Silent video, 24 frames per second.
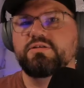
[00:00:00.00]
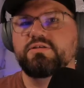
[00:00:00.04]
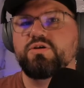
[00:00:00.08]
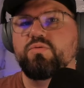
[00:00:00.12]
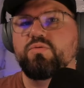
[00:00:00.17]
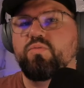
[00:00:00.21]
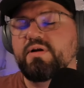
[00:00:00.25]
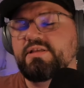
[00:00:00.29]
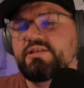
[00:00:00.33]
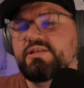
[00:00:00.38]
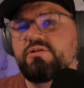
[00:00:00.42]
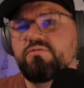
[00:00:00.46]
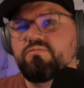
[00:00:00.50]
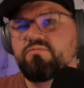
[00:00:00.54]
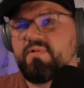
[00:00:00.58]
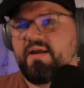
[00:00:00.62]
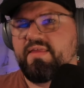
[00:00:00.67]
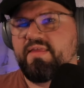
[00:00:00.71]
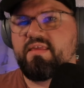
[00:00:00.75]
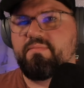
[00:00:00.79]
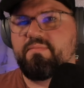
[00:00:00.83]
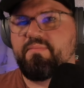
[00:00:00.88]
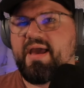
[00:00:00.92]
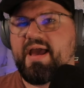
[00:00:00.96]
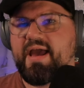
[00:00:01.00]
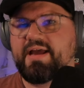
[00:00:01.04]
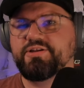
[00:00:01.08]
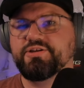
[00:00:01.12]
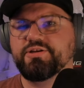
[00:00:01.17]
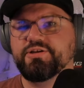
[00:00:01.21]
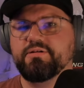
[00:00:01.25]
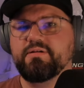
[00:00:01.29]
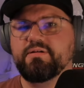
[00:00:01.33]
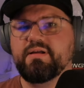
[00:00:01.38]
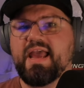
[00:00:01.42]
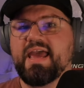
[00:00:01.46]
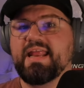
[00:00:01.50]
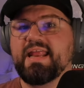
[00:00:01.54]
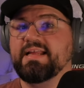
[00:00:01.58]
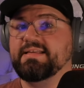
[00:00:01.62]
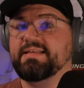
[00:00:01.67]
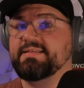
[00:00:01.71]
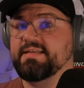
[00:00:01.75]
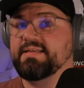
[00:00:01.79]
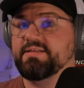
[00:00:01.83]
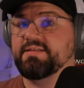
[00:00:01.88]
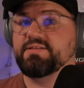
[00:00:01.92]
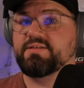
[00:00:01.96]
once you run the patcher and
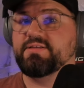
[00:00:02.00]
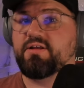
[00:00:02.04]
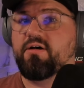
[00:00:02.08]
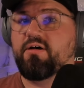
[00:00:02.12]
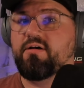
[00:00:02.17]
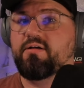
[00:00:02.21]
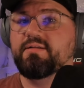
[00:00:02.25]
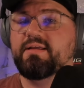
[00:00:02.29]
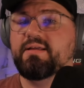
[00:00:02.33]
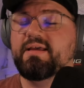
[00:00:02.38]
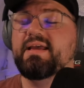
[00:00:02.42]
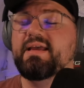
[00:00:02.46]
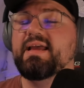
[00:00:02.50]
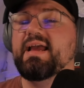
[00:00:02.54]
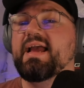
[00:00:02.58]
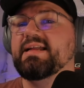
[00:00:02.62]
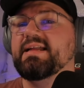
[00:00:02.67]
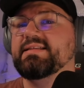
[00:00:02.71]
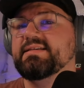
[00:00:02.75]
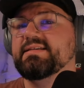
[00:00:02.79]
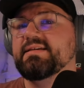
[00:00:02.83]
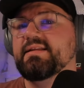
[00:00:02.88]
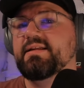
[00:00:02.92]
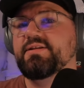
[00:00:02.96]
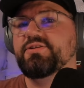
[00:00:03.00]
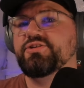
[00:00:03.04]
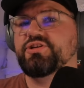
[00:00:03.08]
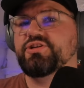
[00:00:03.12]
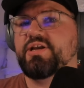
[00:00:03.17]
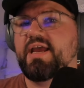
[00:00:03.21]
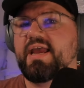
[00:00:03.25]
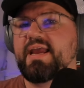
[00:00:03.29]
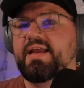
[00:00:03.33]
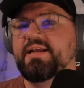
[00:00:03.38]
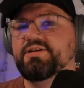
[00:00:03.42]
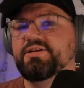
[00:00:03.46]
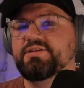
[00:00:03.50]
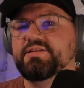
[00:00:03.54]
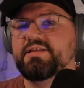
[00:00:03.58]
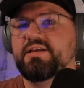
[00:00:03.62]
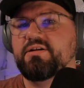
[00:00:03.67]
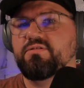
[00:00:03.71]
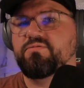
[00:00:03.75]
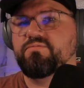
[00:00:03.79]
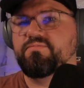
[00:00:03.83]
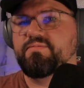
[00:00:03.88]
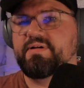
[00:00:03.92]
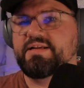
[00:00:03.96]
it's installed, it's going to change the
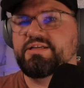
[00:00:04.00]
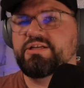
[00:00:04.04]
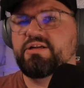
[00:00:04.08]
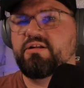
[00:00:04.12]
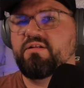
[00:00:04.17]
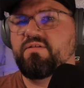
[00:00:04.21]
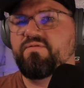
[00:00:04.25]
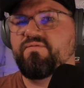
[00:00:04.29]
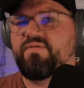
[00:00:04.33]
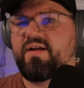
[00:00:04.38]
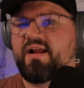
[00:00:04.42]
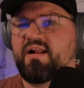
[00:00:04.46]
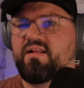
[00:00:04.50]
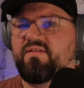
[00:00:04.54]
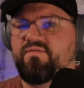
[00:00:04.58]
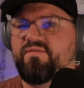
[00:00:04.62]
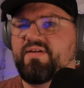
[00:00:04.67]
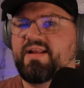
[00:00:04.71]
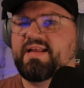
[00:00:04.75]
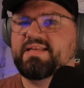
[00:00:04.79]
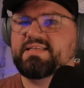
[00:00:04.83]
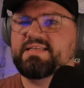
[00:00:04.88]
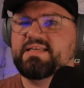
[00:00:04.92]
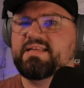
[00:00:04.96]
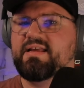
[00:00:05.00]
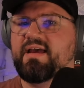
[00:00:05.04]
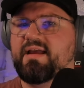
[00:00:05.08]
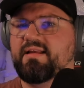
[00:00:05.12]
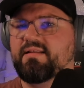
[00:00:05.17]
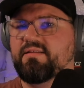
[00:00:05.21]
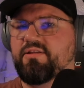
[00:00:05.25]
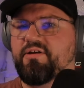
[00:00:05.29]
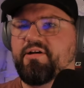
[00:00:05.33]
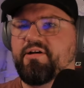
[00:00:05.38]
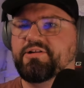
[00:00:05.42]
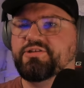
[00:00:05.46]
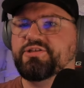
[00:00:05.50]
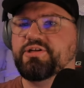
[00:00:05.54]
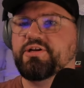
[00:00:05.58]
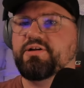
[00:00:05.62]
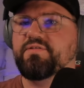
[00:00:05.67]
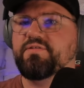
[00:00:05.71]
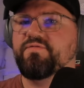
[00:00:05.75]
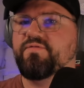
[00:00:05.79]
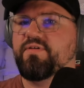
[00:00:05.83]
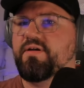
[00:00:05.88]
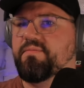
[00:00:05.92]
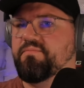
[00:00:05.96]
original Final Fantasy IX
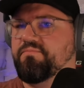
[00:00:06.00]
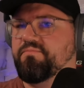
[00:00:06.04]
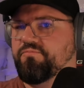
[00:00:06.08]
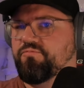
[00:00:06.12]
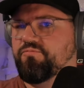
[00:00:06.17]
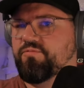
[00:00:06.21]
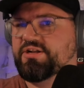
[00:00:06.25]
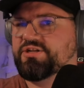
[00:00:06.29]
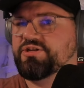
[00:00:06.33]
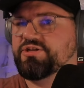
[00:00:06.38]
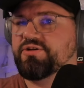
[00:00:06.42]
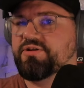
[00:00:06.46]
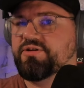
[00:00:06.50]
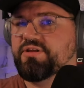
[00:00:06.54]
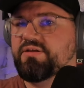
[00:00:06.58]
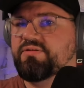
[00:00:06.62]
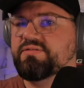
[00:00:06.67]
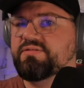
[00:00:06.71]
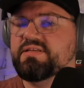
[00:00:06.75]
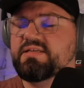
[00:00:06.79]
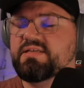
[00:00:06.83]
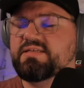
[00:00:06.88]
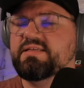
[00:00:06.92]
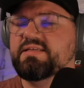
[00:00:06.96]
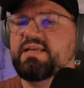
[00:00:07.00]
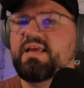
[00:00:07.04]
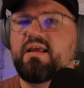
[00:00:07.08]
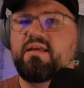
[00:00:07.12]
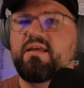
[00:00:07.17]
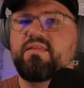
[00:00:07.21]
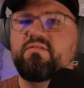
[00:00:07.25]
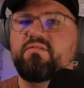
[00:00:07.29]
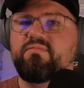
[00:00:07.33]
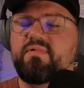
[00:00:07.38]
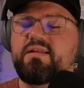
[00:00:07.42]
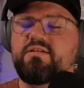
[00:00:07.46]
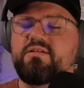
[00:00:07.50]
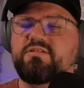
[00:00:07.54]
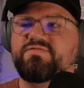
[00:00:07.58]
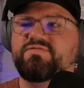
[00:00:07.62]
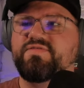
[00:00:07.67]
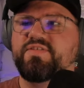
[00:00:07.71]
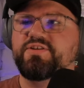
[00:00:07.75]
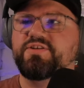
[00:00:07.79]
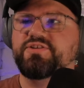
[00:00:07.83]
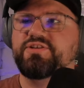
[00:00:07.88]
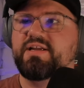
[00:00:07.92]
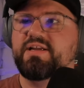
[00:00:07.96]
launcher from what you're used to seeing in the Windows
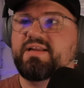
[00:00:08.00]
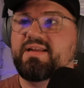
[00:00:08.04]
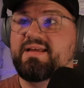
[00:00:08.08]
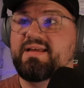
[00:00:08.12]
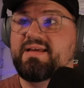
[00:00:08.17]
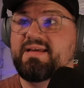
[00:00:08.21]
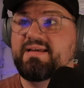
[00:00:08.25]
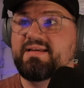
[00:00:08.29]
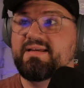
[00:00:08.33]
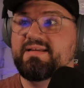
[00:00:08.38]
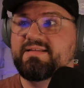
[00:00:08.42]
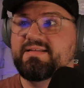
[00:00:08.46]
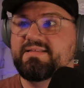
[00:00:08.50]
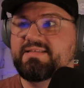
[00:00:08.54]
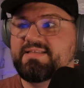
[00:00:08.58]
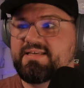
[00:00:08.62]
version to